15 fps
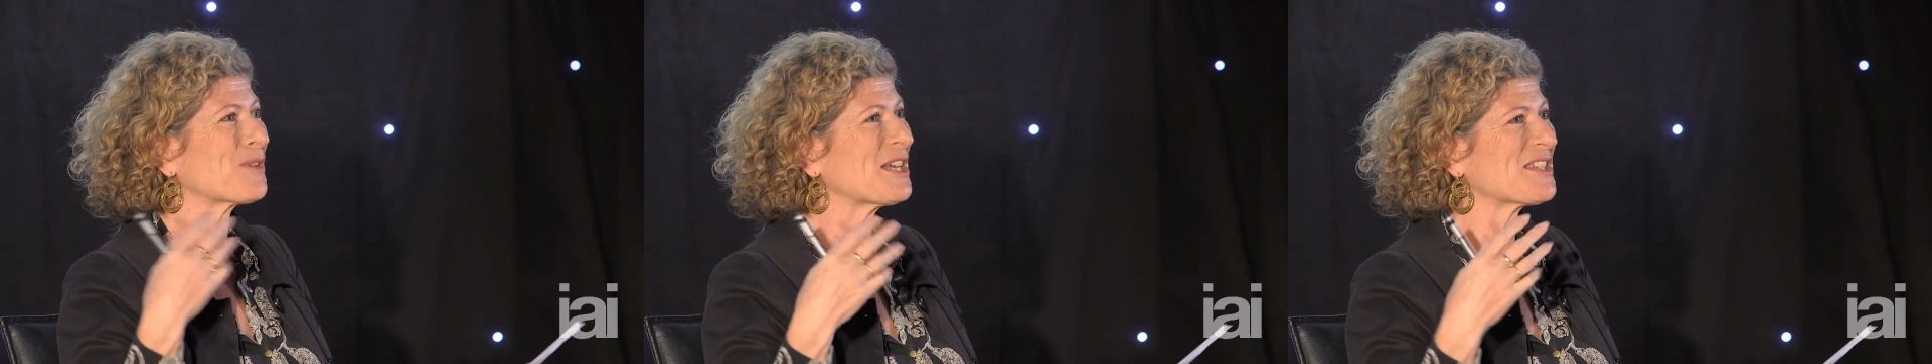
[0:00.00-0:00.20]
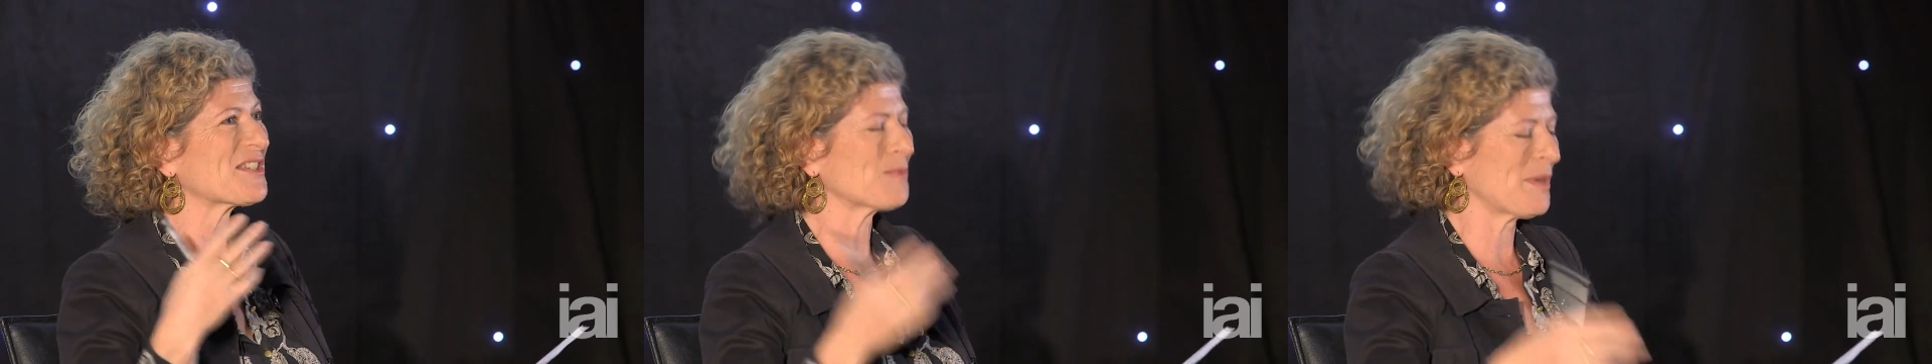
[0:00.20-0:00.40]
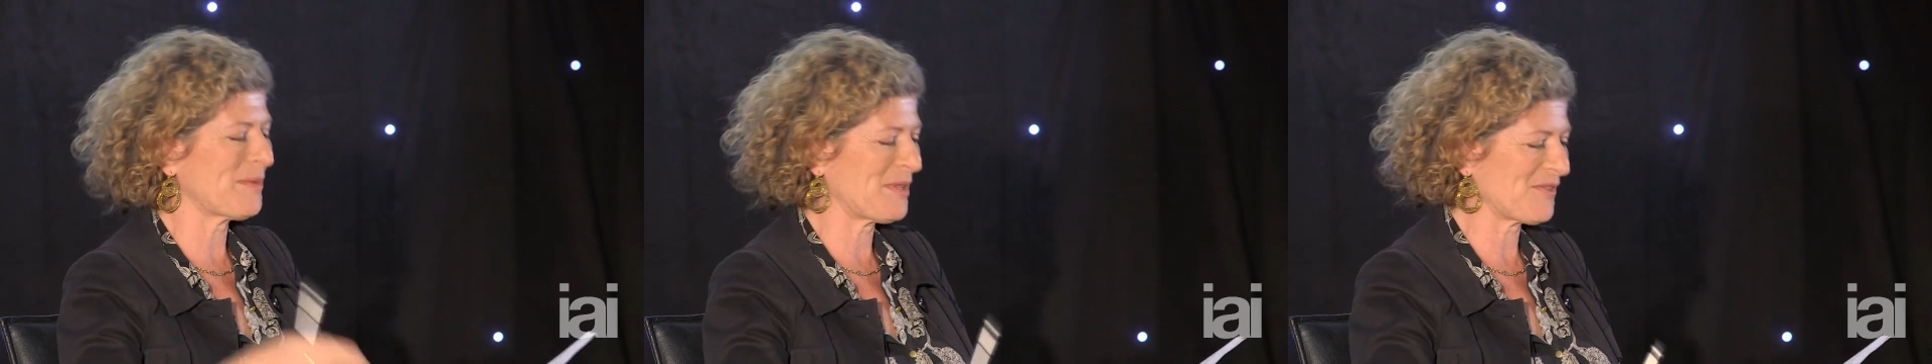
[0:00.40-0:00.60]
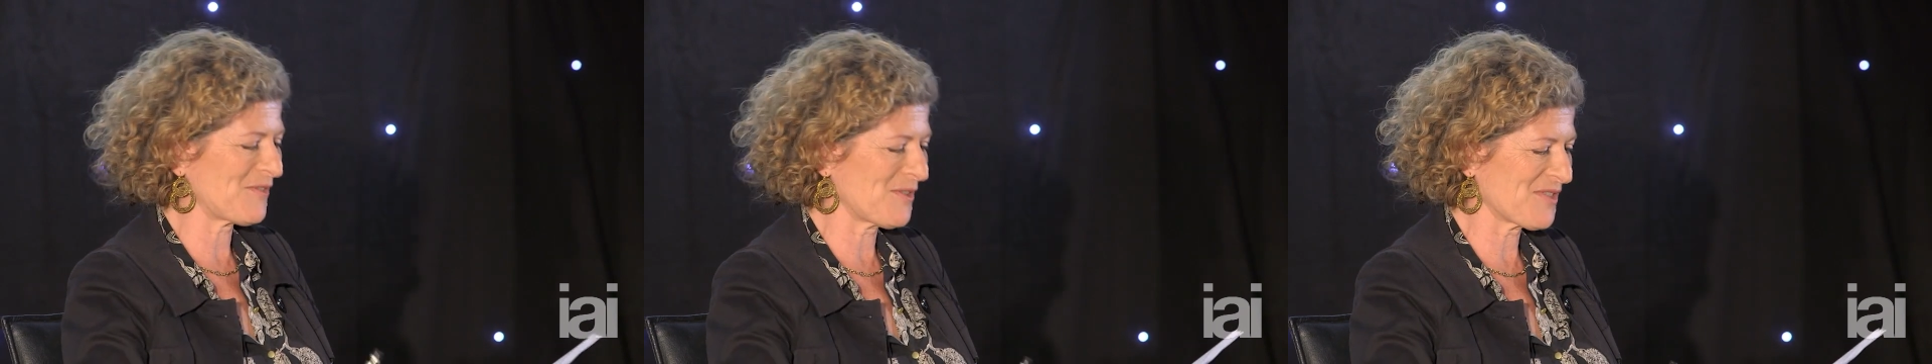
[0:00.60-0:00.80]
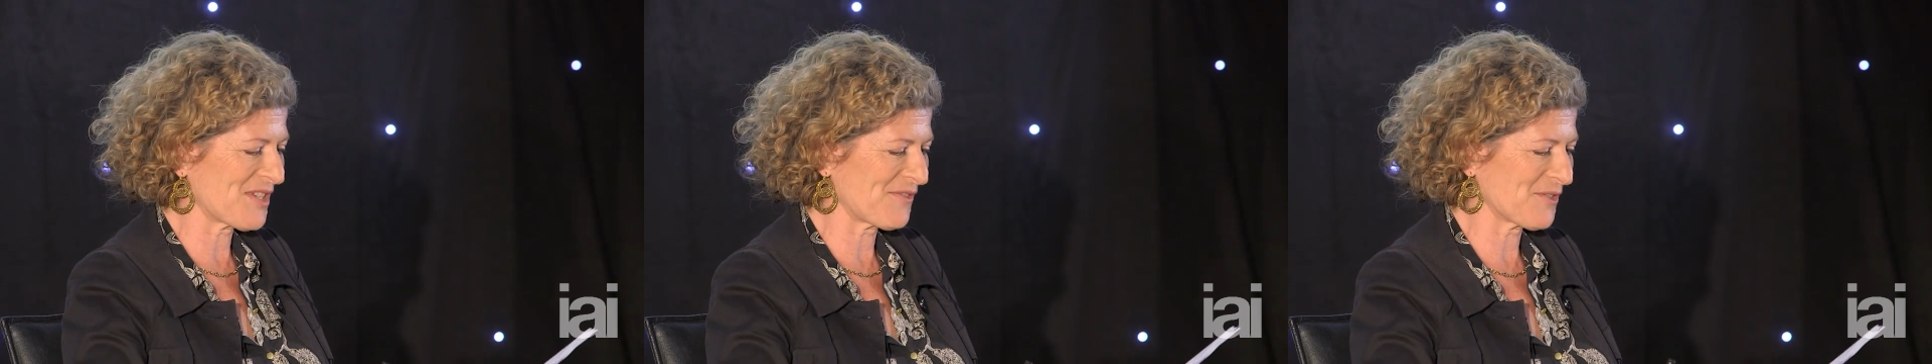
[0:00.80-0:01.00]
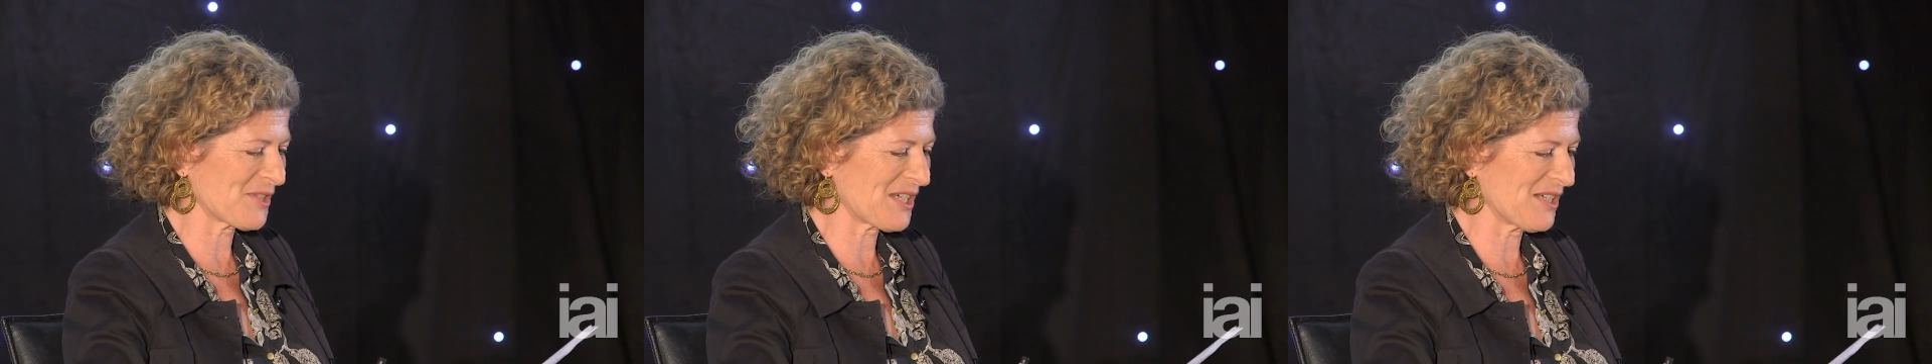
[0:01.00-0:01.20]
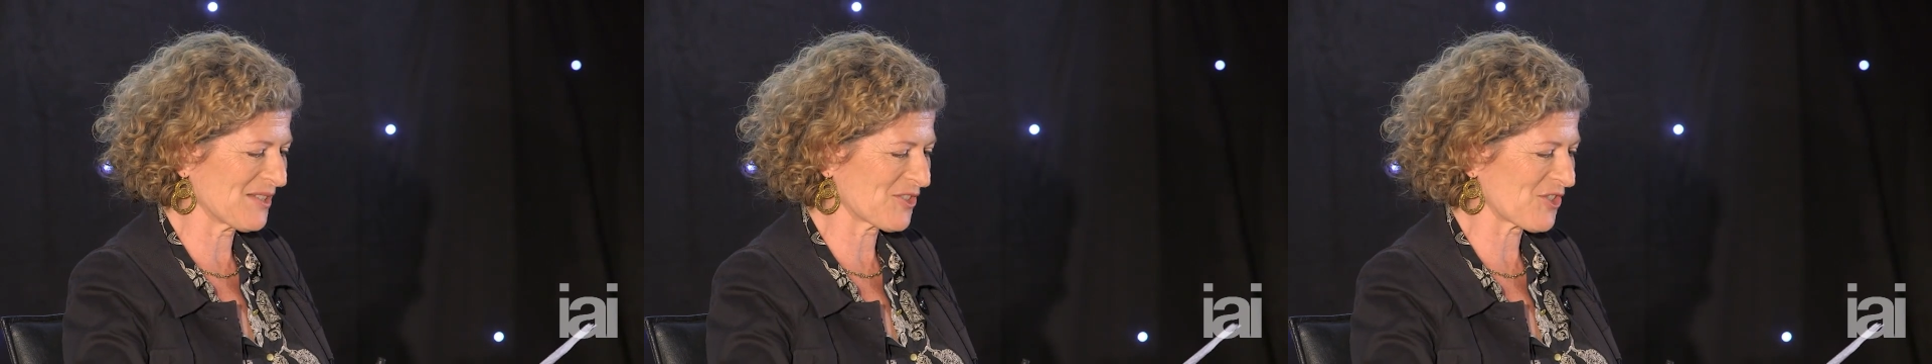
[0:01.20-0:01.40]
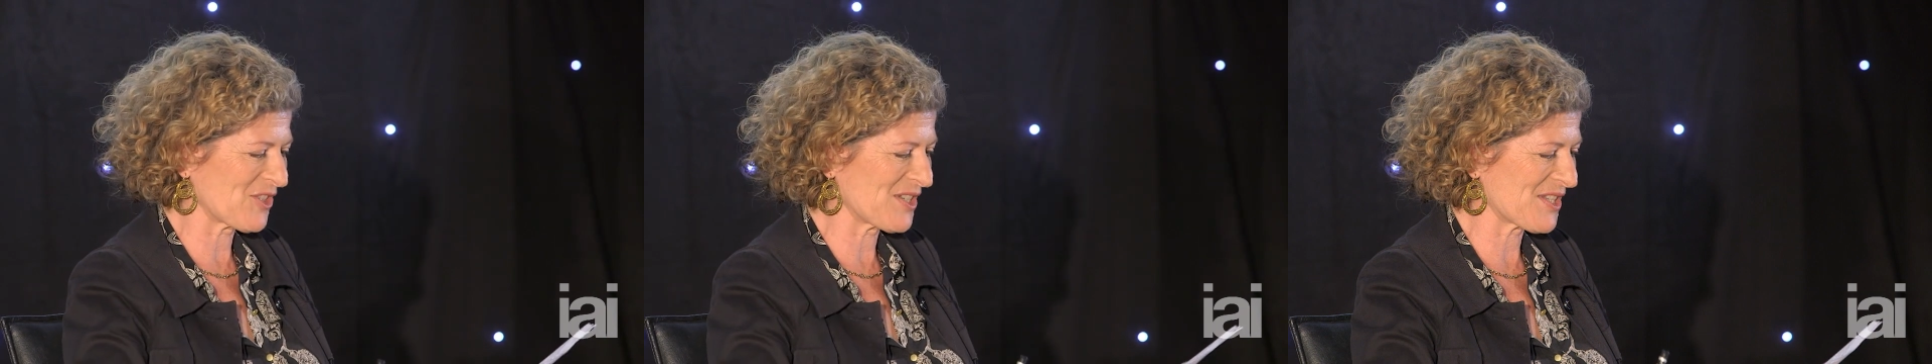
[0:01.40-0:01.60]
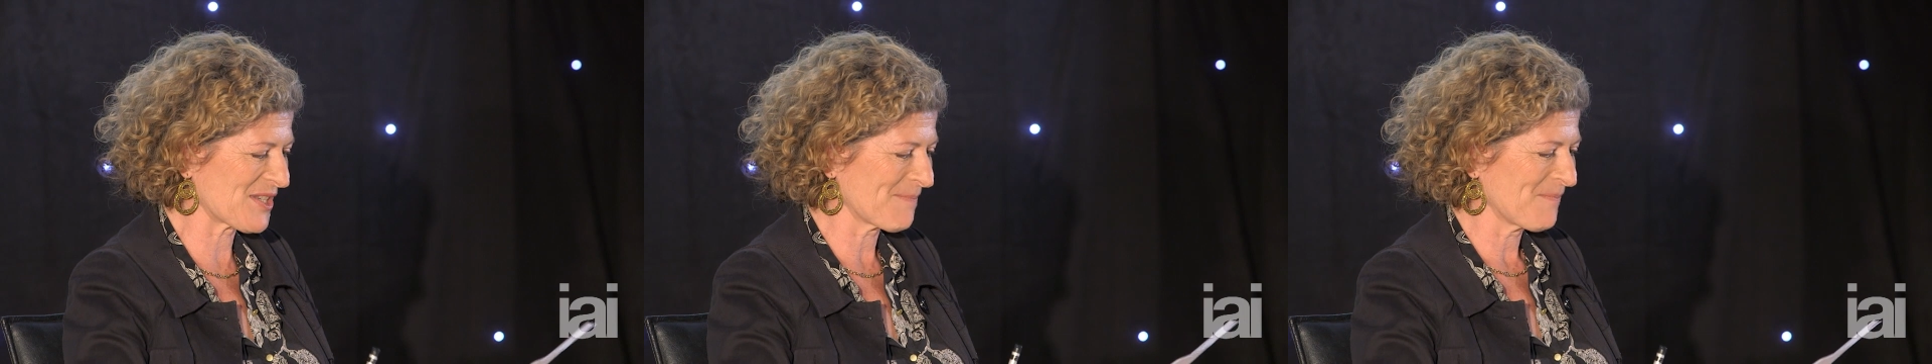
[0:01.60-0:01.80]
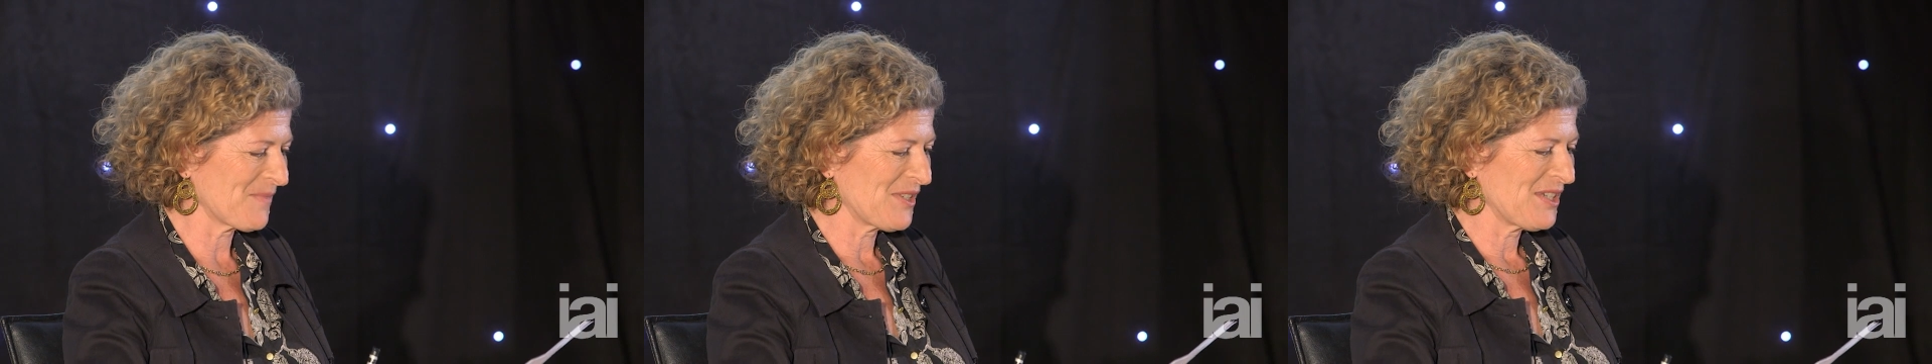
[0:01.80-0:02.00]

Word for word: rights of women from different cultures?